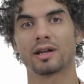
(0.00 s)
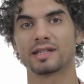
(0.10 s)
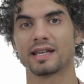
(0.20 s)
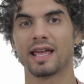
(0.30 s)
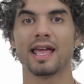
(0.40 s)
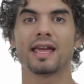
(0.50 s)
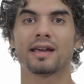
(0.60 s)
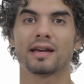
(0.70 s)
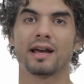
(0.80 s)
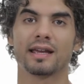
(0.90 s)
and say, hey,
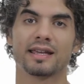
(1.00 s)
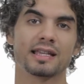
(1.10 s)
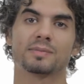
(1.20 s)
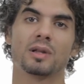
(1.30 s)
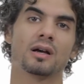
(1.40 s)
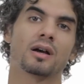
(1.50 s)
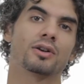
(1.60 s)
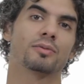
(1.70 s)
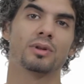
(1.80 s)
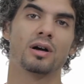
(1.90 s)
can I guest blog
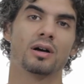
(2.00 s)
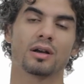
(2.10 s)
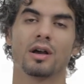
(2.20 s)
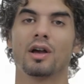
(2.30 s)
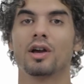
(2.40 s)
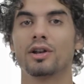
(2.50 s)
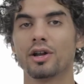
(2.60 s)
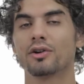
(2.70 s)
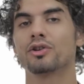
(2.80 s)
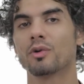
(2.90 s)
on your blog?
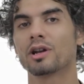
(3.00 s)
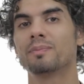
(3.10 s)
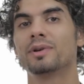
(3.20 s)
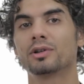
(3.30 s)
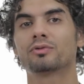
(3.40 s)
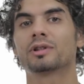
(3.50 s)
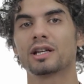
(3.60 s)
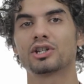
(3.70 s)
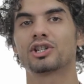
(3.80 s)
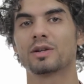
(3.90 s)
No, you want to build
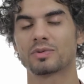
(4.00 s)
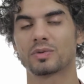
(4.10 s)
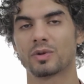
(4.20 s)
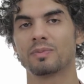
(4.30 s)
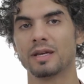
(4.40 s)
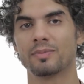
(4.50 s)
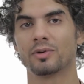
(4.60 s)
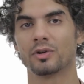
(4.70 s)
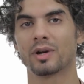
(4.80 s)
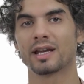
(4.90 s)
relationships with people.
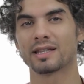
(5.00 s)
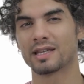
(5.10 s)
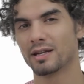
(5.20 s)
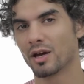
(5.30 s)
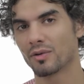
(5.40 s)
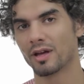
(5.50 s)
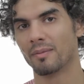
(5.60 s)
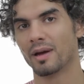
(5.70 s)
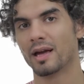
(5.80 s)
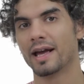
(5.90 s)
You want to get to know
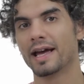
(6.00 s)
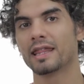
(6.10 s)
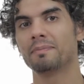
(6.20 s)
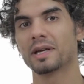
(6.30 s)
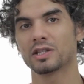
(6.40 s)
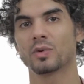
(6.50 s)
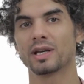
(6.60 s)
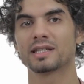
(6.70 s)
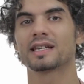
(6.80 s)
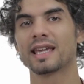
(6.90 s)
them. And the best way
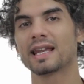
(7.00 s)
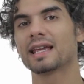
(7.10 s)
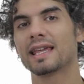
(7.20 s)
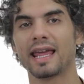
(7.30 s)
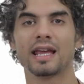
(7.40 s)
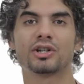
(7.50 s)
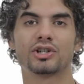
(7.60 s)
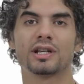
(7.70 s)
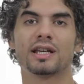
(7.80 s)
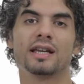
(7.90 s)
is to get
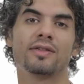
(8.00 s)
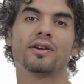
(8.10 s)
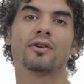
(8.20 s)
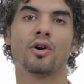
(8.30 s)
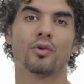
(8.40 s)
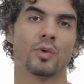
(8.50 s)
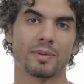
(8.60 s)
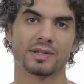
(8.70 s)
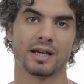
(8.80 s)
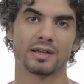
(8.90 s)
engaged in their own
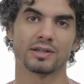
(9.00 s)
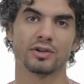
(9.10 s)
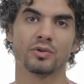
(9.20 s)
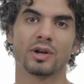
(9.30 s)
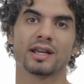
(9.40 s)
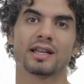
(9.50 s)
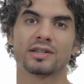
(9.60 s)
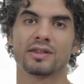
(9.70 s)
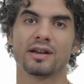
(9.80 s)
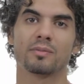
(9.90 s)
website. So you want to get
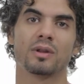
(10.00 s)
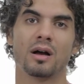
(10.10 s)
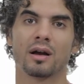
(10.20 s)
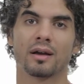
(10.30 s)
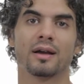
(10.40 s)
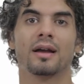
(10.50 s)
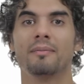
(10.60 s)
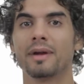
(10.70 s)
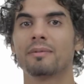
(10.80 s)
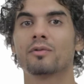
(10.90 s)
to their blog,
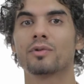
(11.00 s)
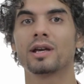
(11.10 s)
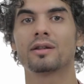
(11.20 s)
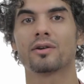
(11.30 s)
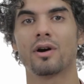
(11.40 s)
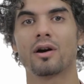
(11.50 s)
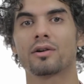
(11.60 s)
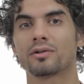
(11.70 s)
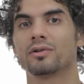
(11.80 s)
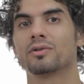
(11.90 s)
maybe read their
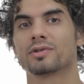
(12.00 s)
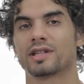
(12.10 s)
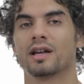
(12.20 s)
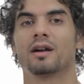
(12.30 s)
articles,